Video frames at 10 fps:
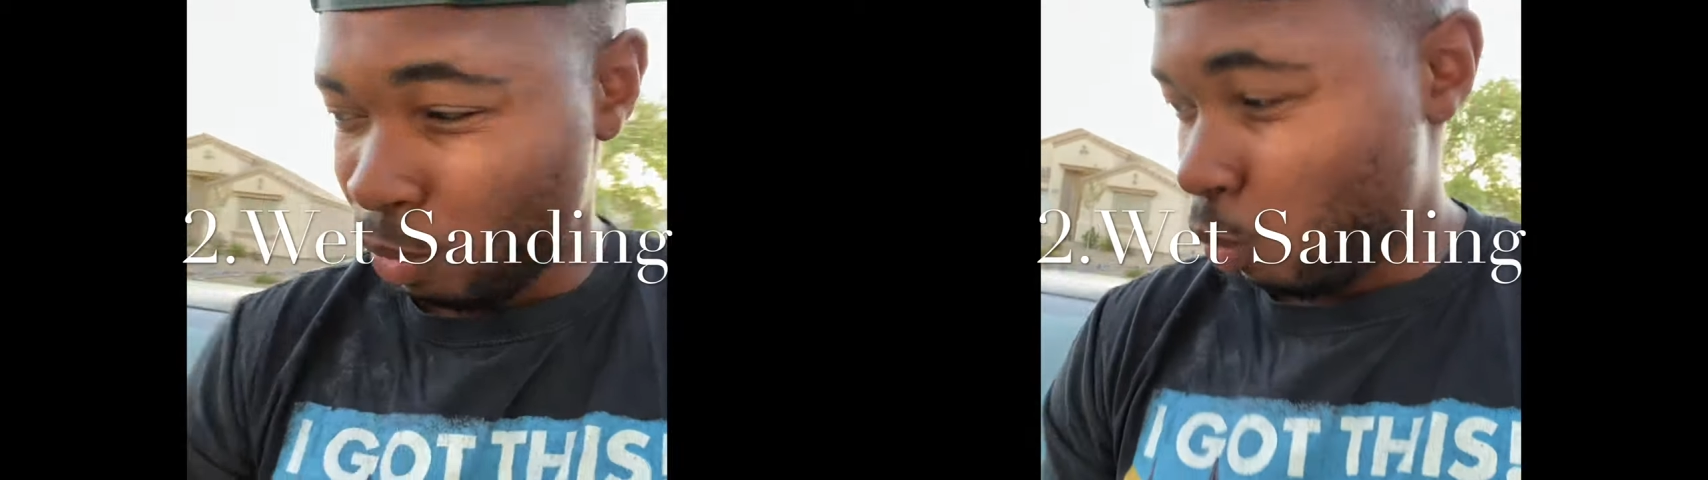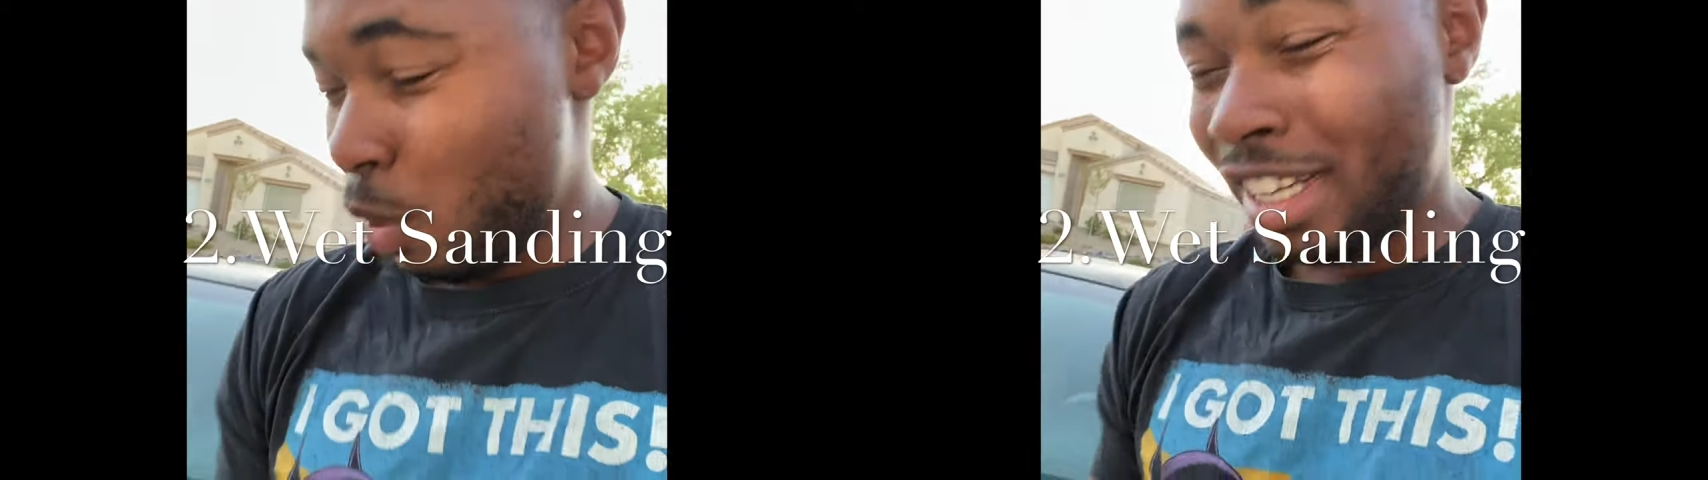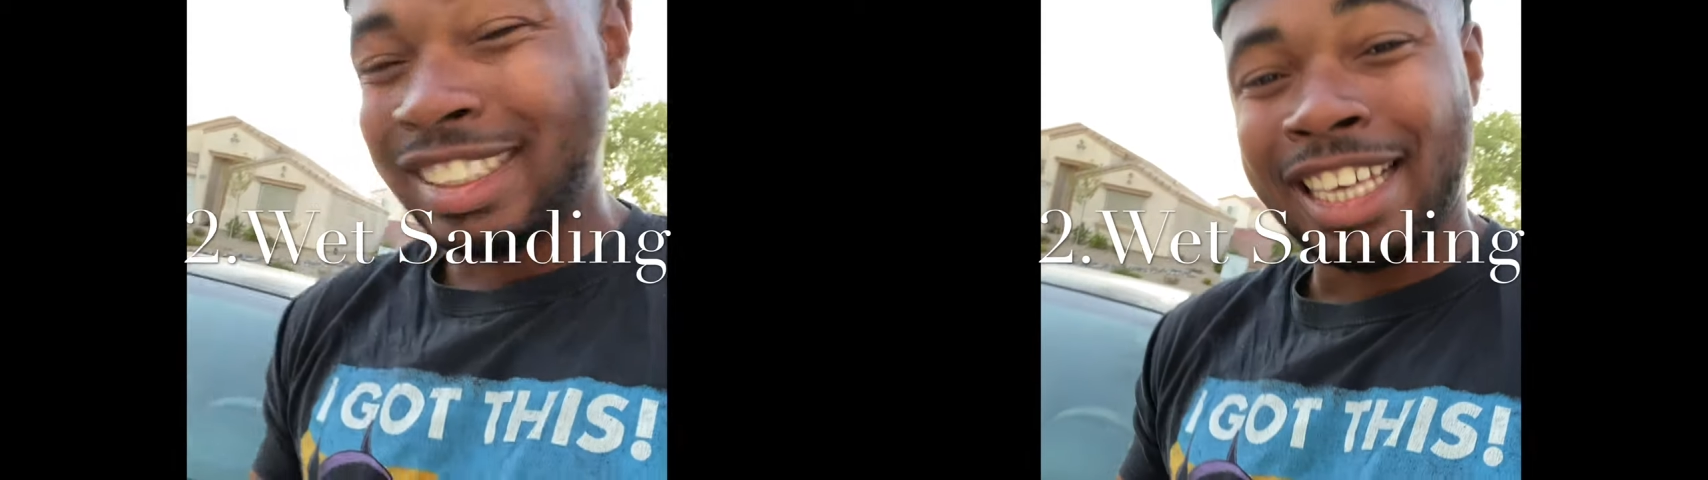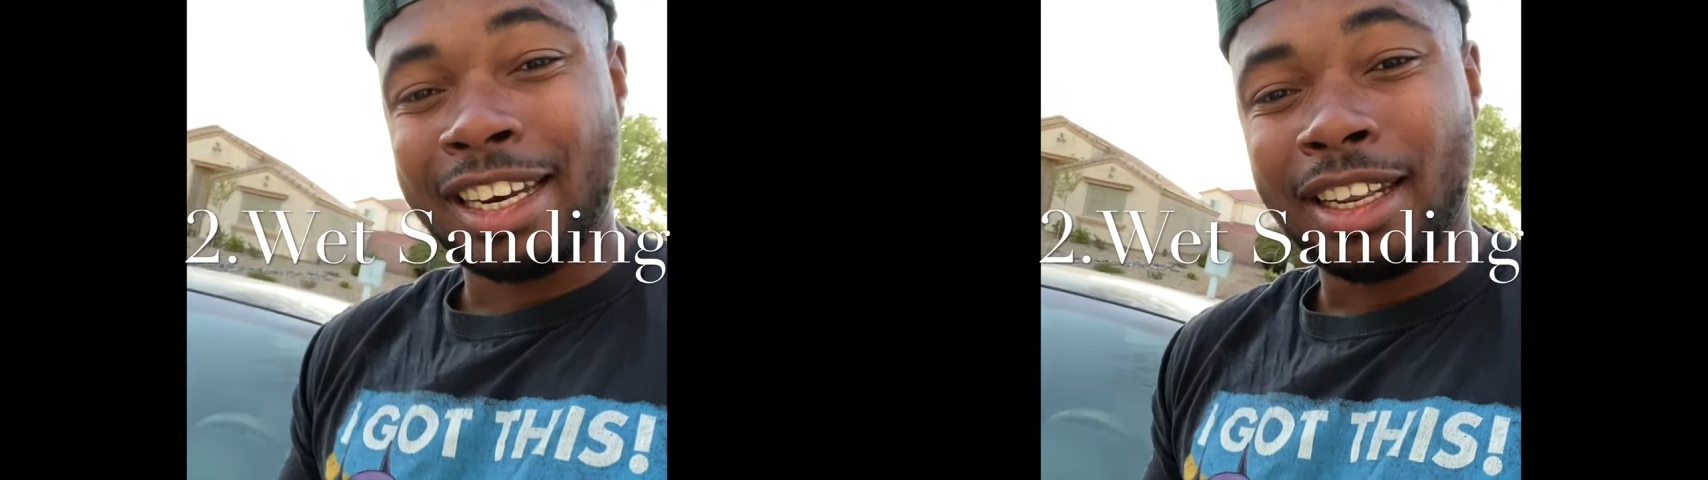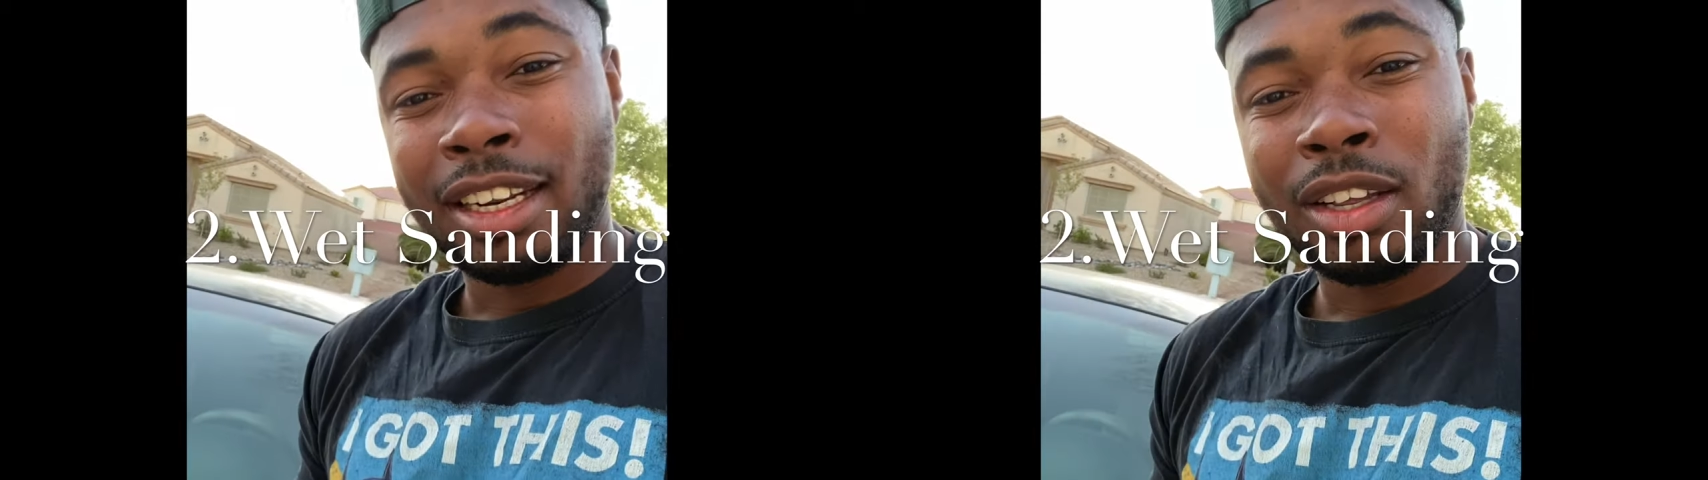wet
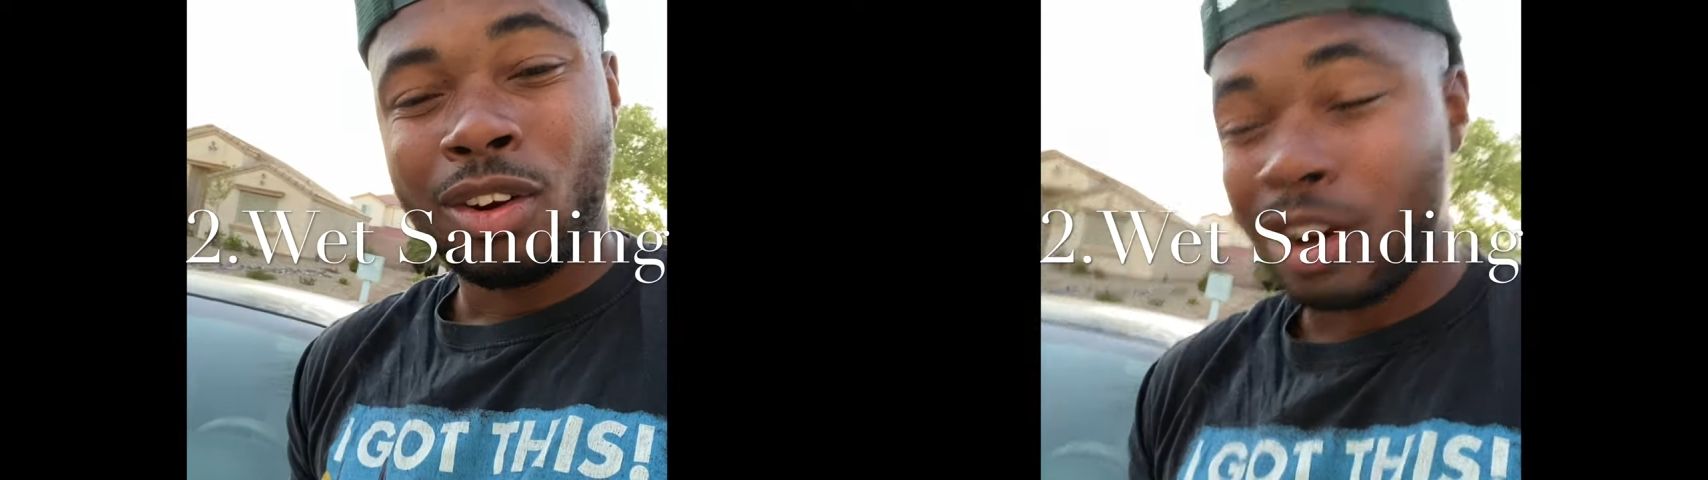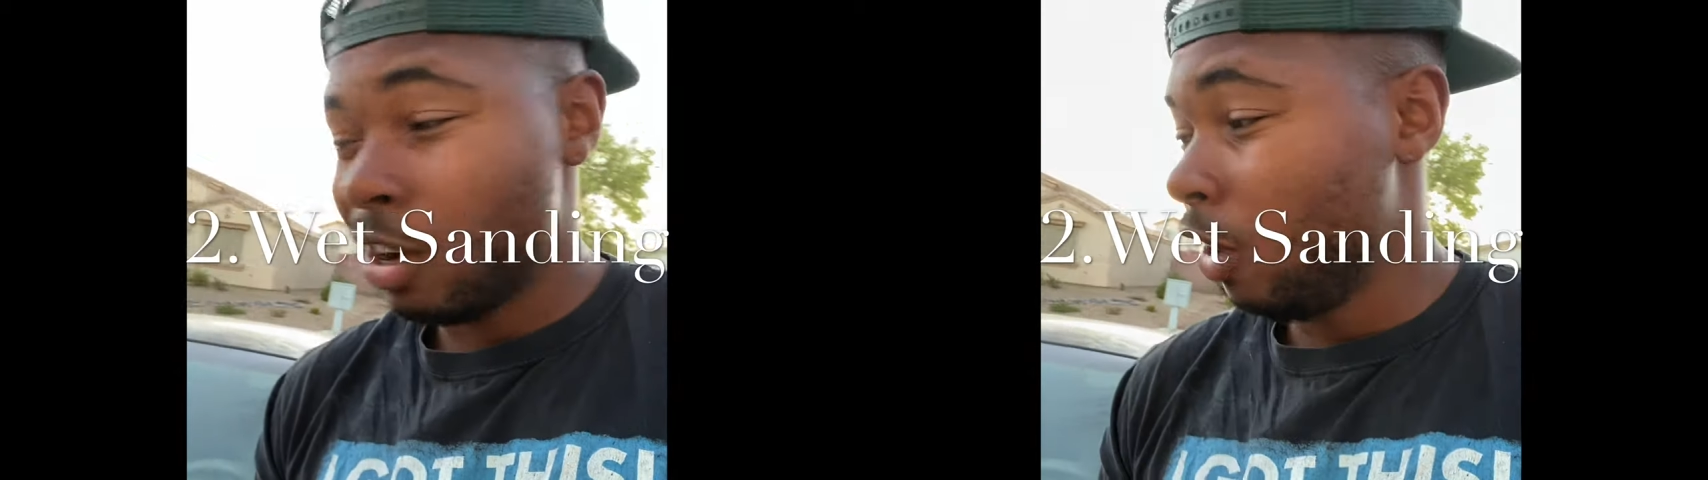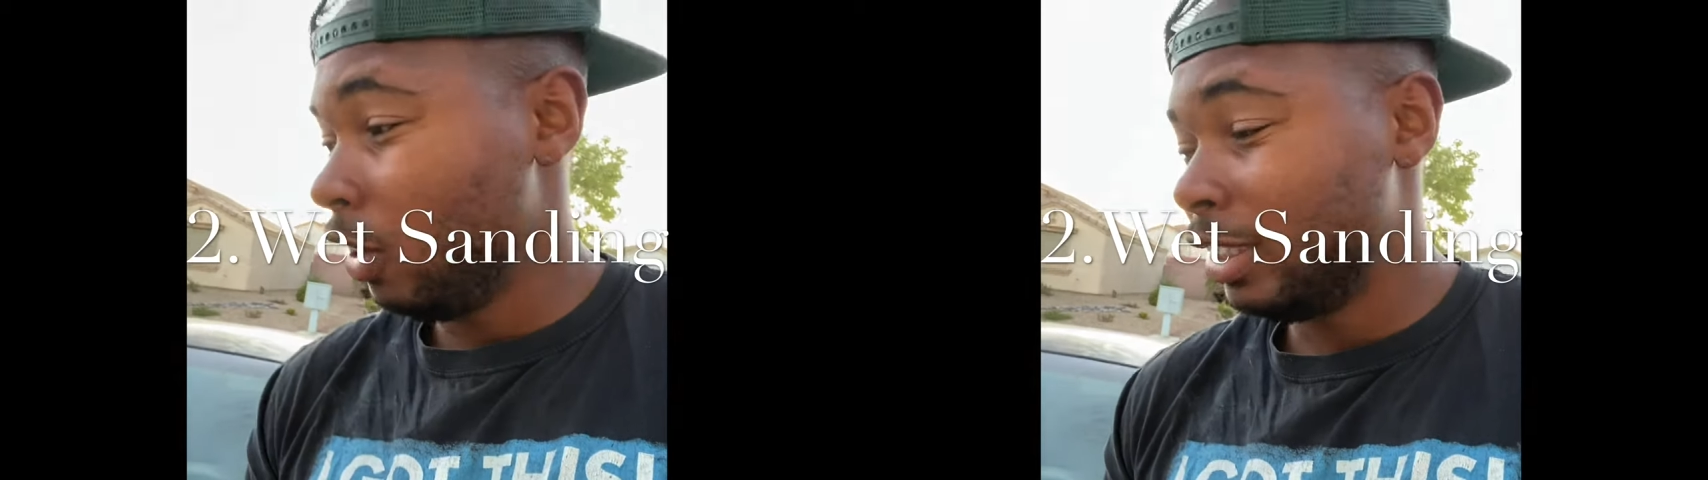sanding or color